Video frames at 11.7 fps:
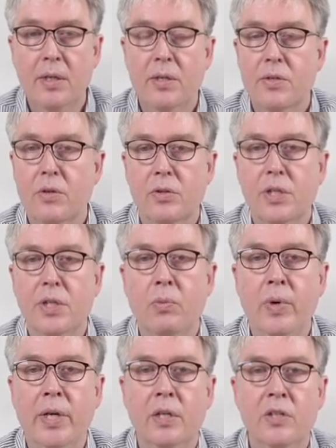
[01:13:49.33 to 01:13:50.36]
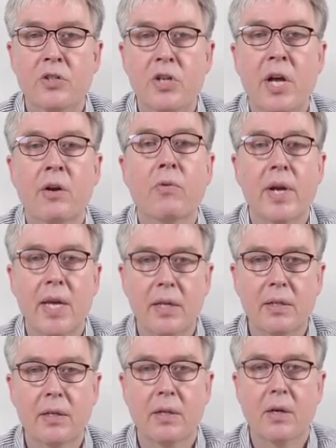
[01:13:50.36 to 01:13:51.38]
So she, we could
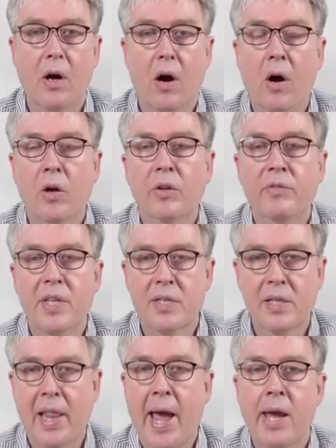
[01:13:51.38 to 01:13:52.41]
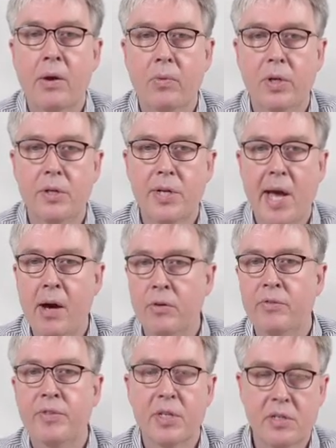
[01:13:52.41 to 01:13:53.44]
generate all of this language out
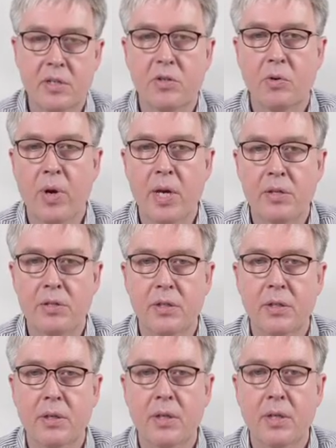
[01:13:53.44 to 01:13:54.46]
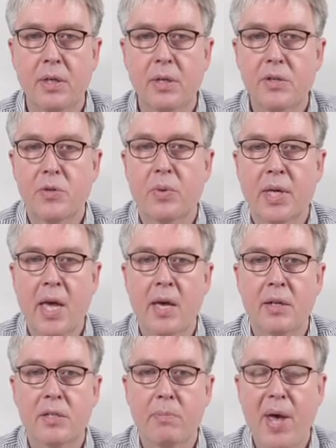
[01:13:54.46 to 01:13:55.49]
of this situation. So
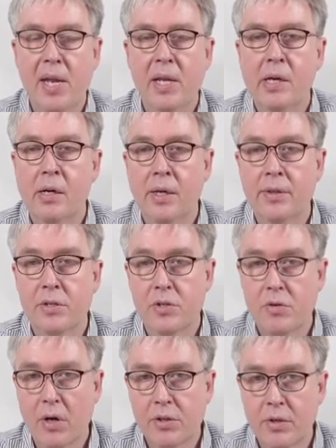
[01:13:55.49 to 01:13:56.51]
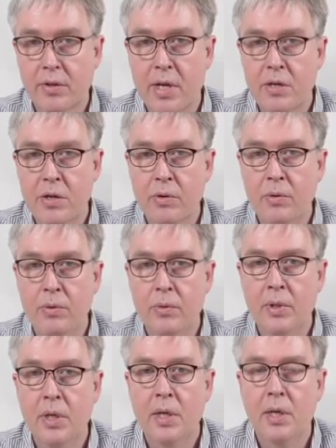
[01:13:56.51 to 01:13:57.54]
again, depending on the structure that
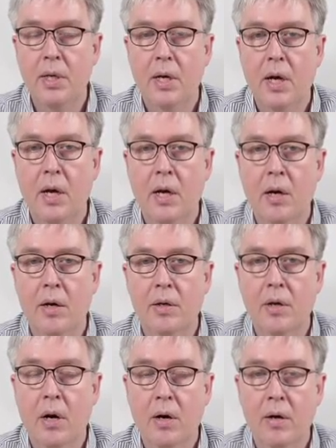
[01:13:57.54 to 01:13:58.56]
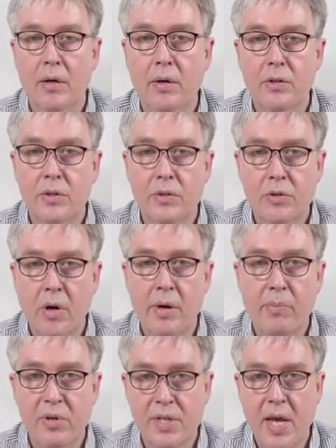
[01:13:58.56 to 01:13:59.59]
you are, are trying to
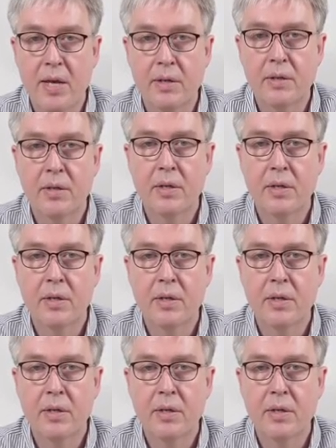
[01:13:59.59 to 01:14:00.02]
present,